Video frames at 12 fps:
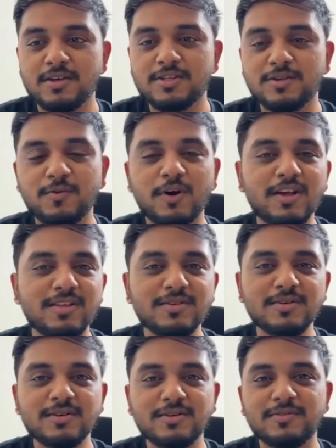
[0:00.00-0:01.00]
So what are
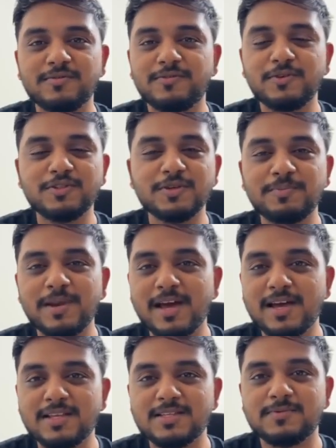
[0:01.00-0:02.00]
the future
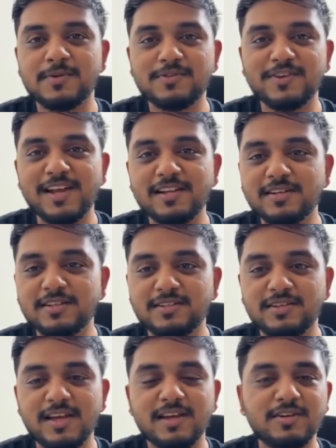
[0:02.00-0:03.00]
plans with
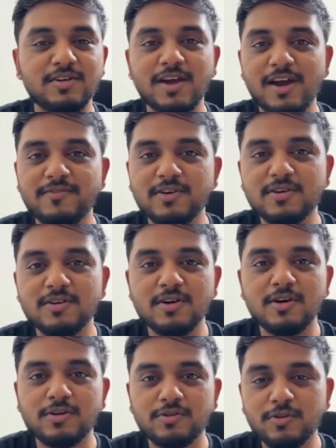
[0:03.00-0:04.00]
RAILGUN? Like, do you have a
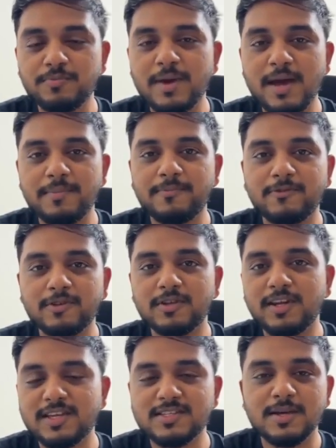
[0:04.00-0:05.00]
roadmap for the
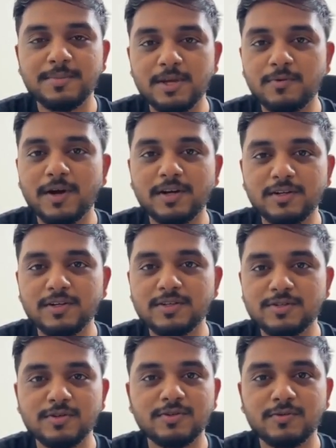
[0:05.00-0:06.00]
next coming quarters,
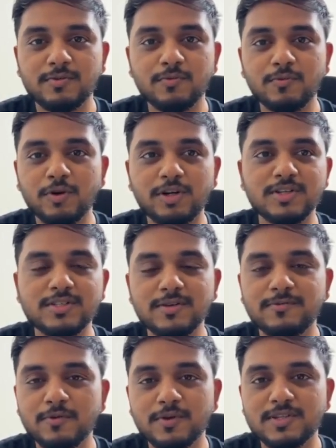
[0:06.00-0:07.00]
or what is the
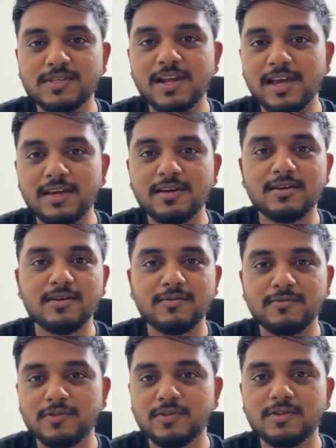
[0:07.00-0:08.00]
focus like
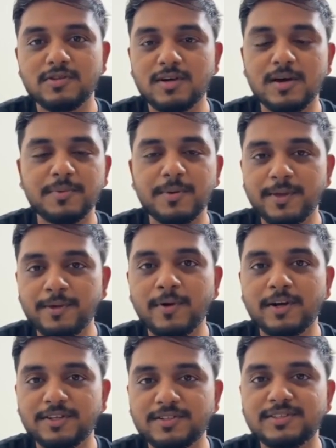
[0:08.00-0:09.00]
for the upcoming
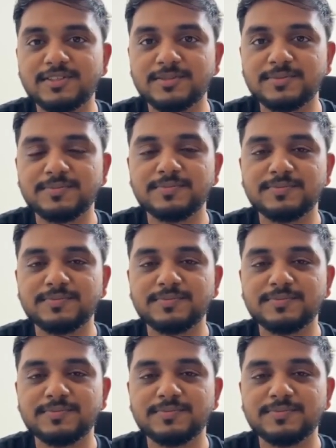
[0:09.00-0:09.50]
quarters?